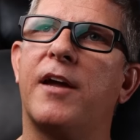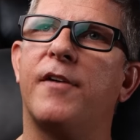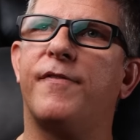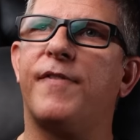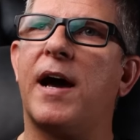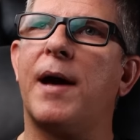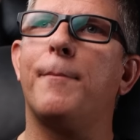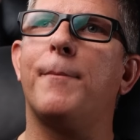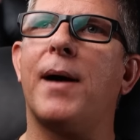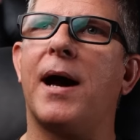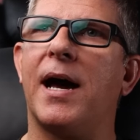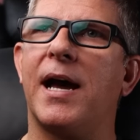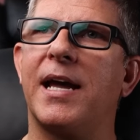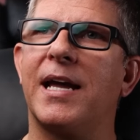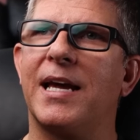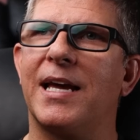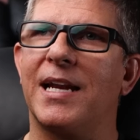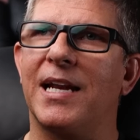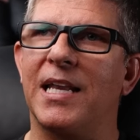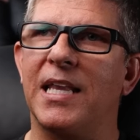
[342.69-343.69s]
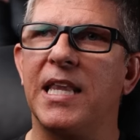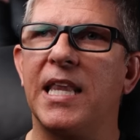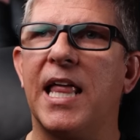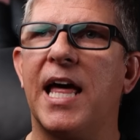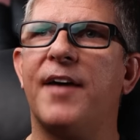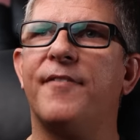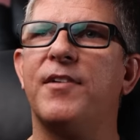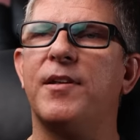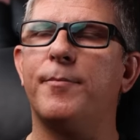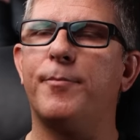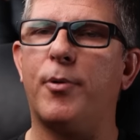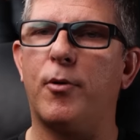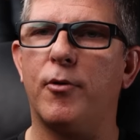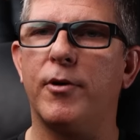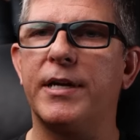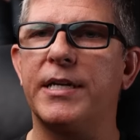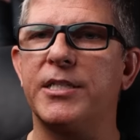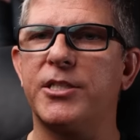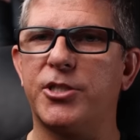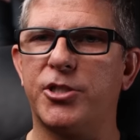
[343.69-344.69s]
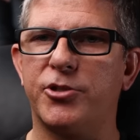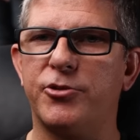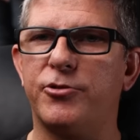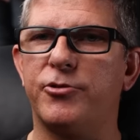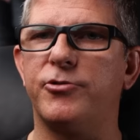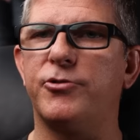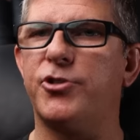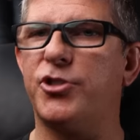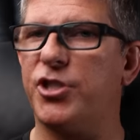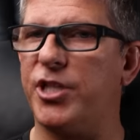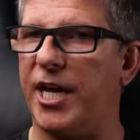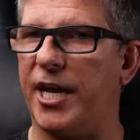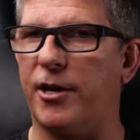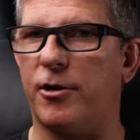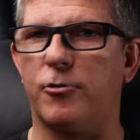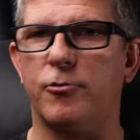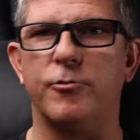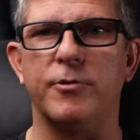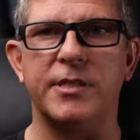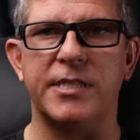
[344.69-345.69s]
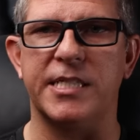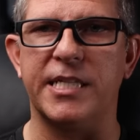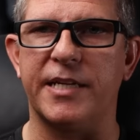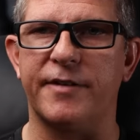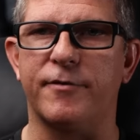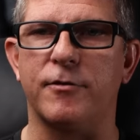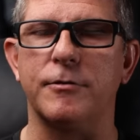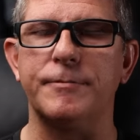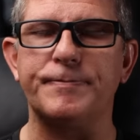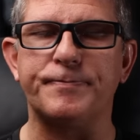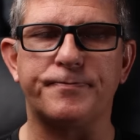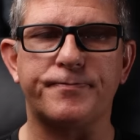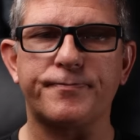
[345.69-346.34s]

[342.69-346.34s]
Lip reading: if I buy an 11.2 channel receiver,